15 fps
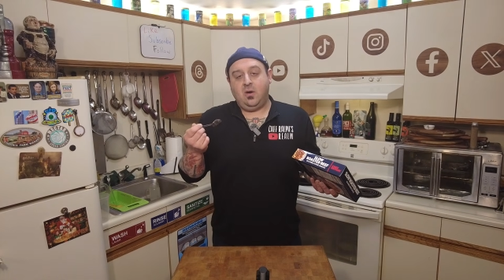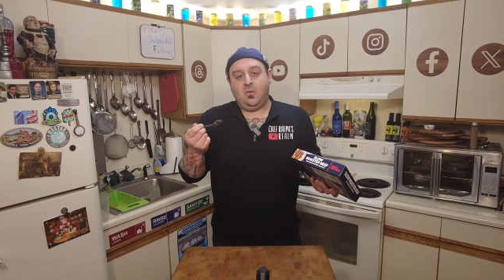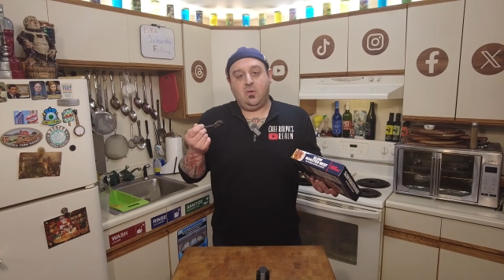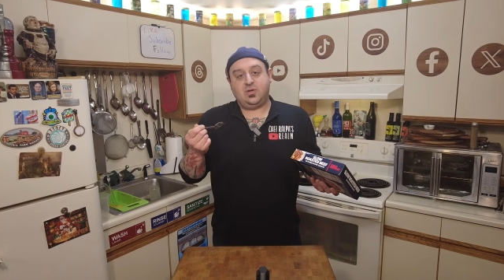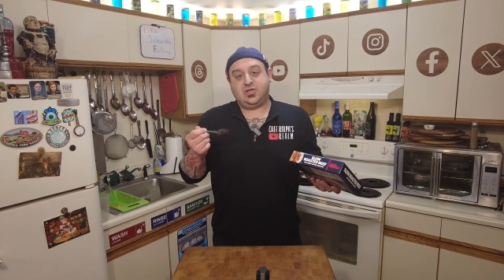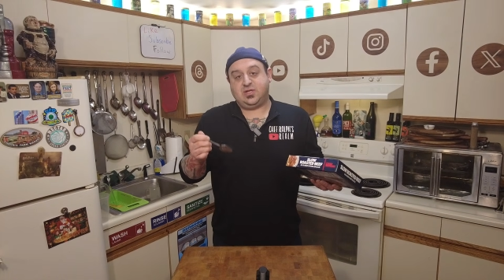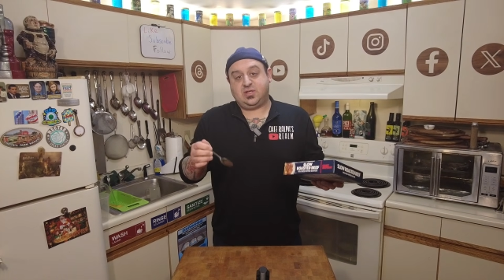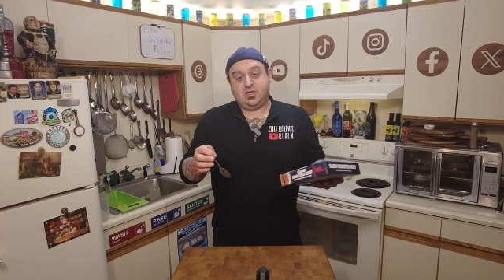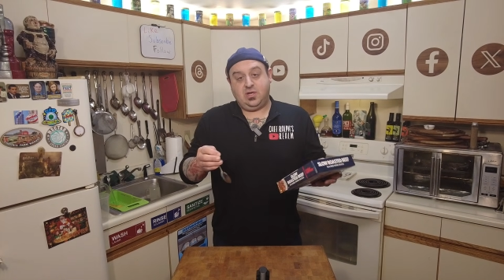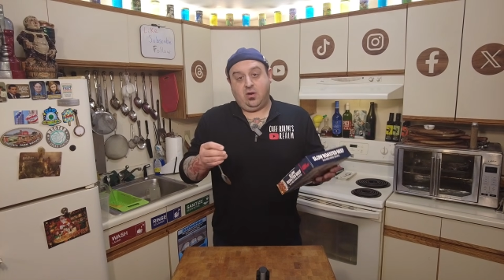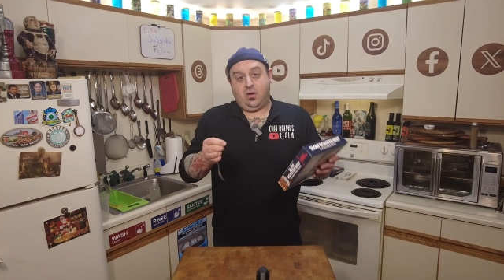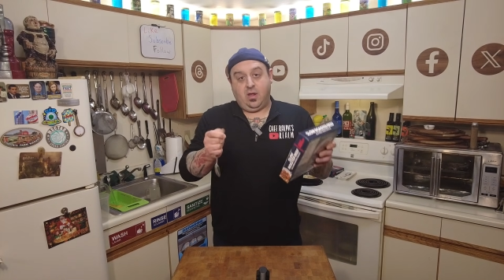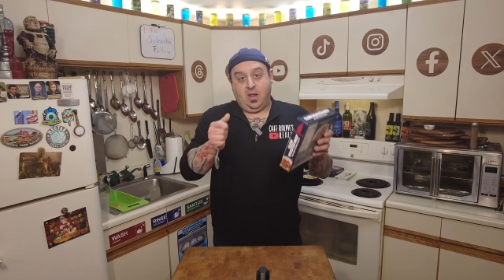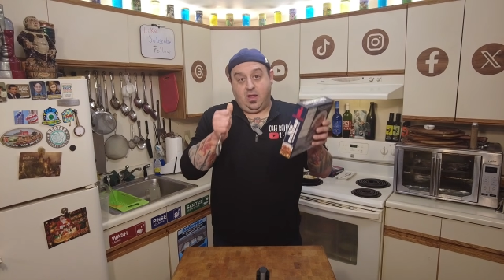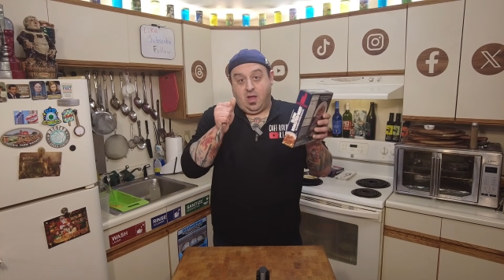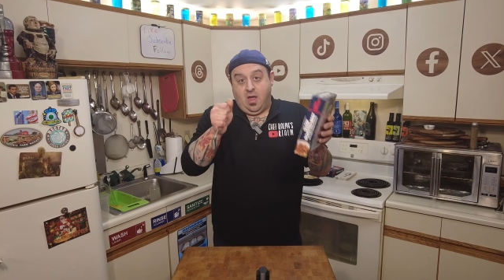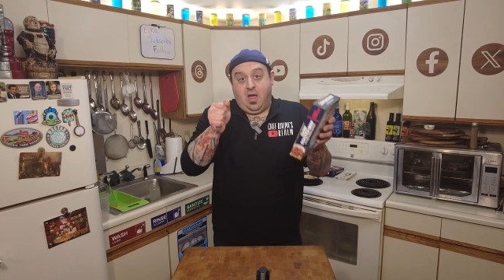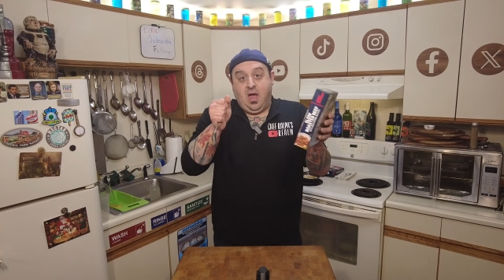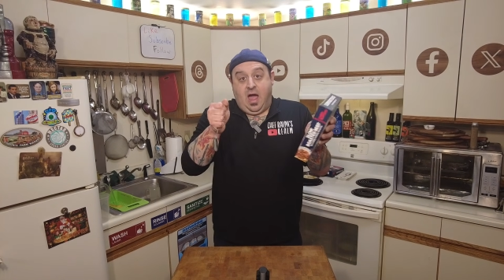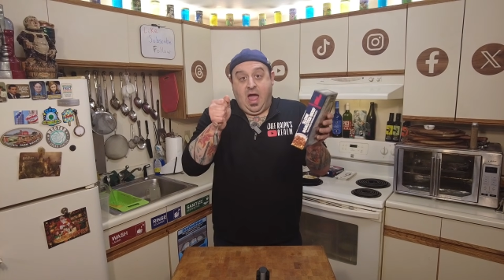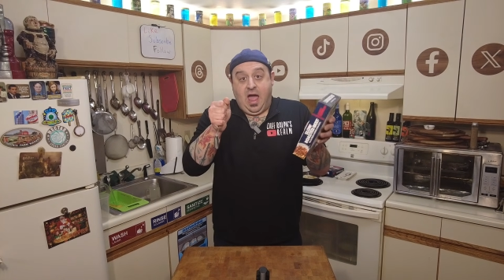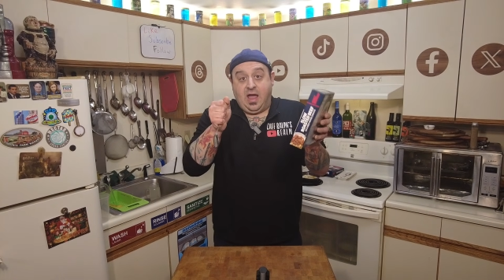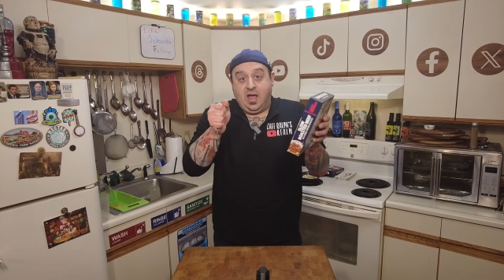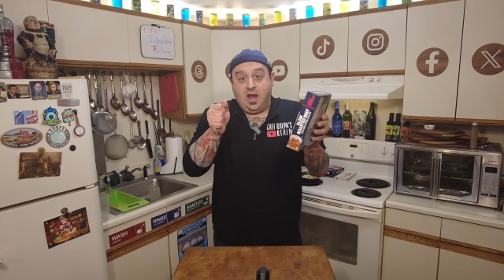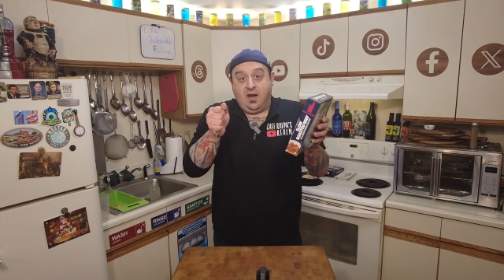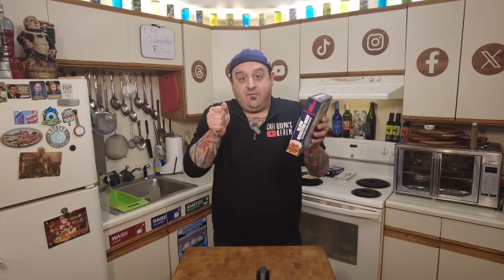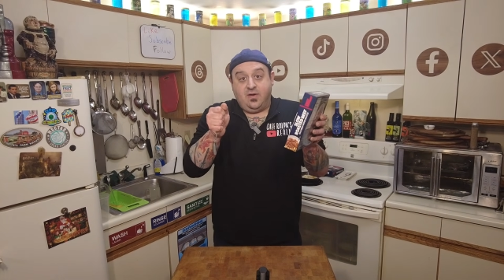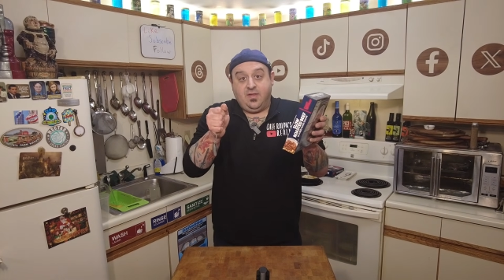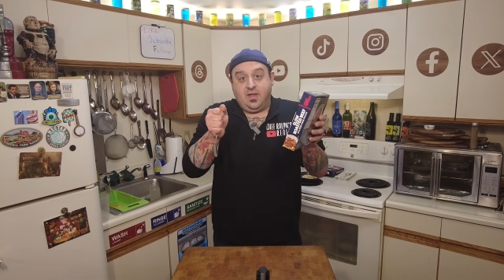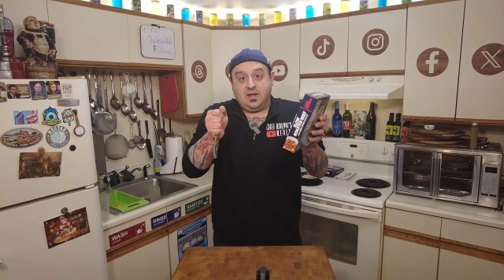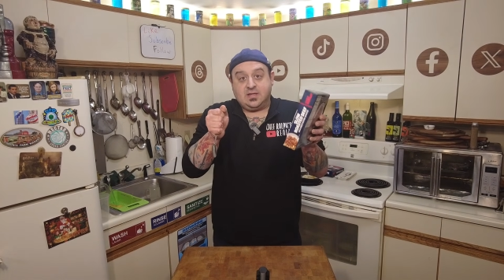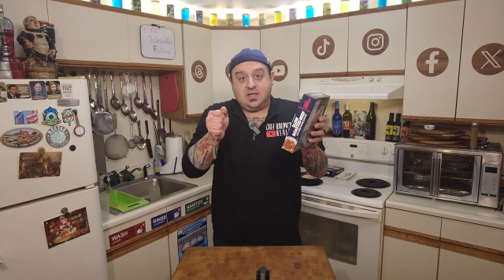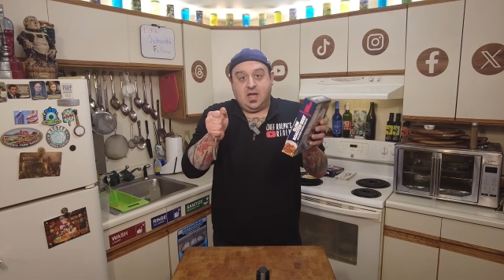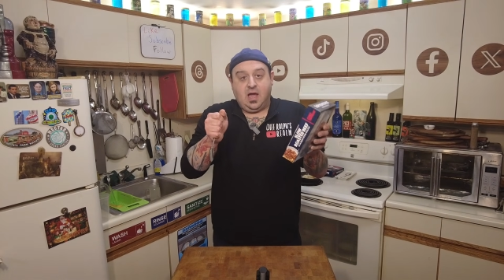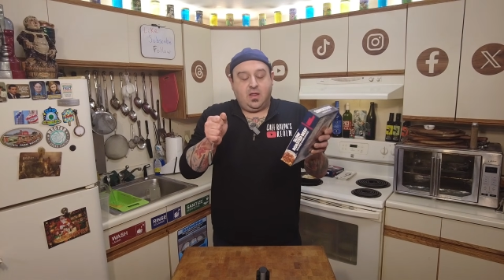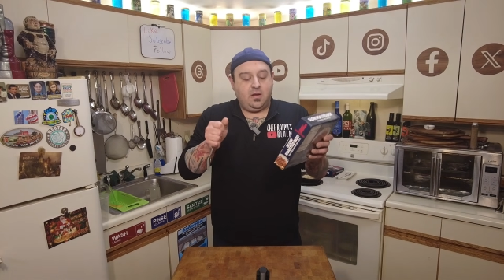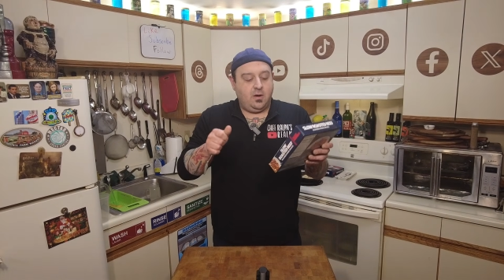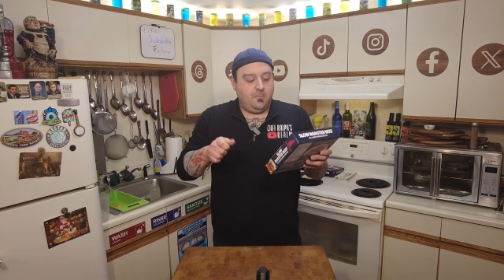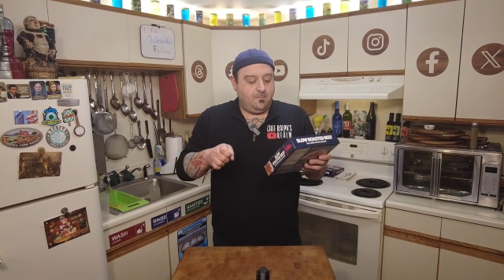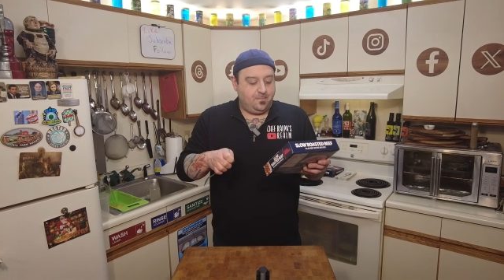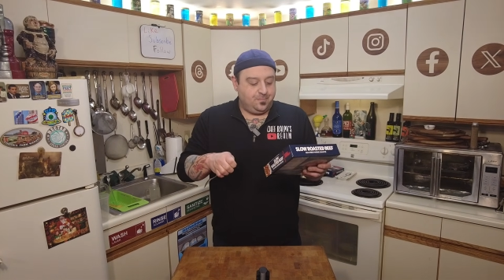which is, kind of like hanging everything together.